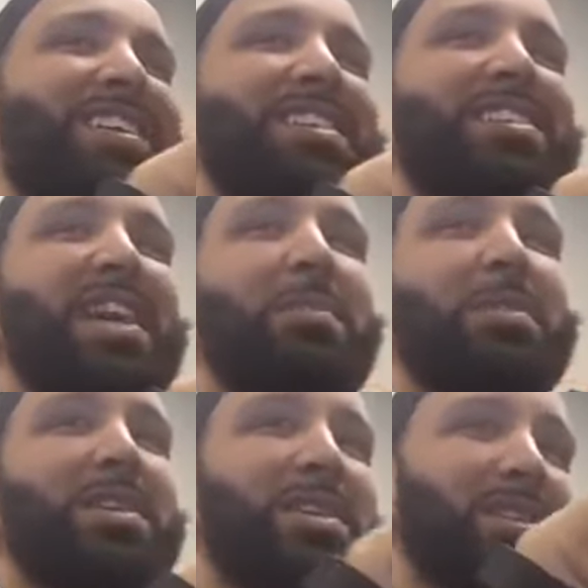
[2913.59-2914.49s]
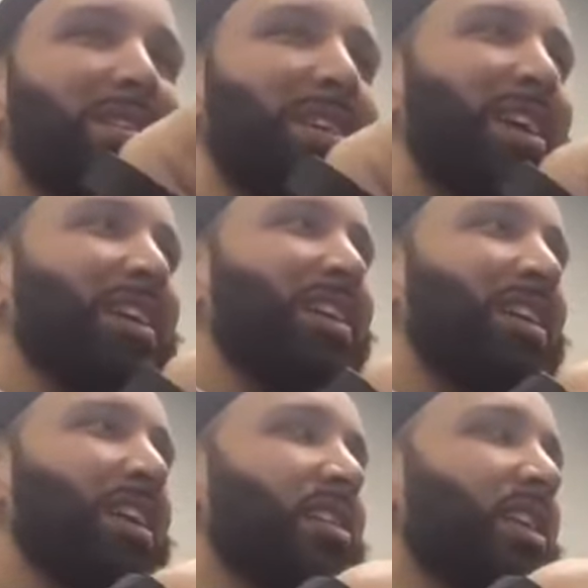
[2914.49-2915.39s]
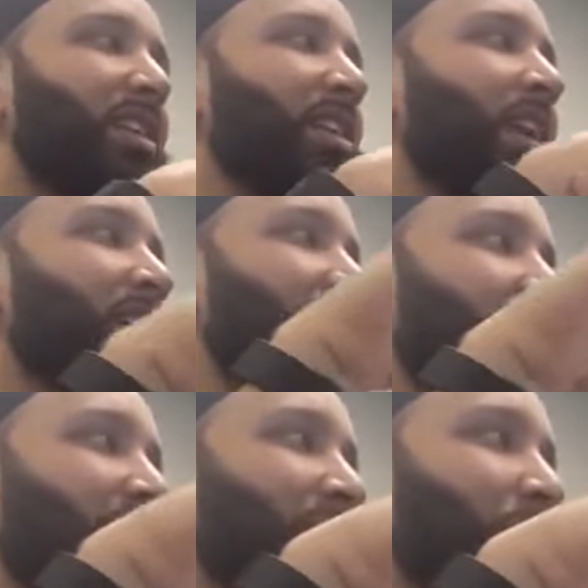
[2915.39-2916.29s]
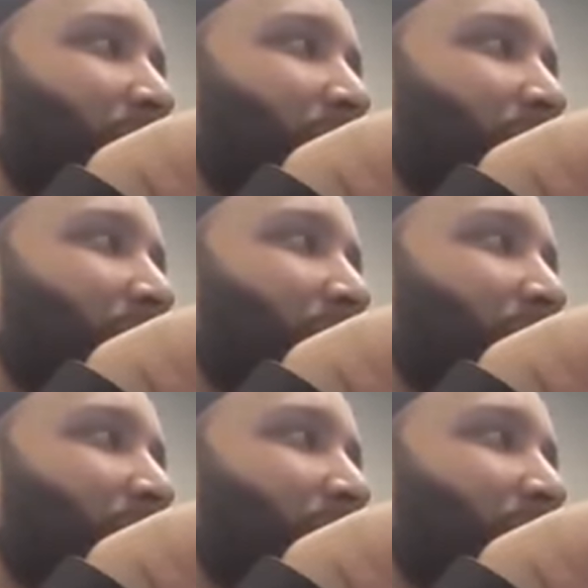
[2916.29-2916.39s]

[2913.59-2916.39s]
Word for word: statement that indicates that the dead can hear.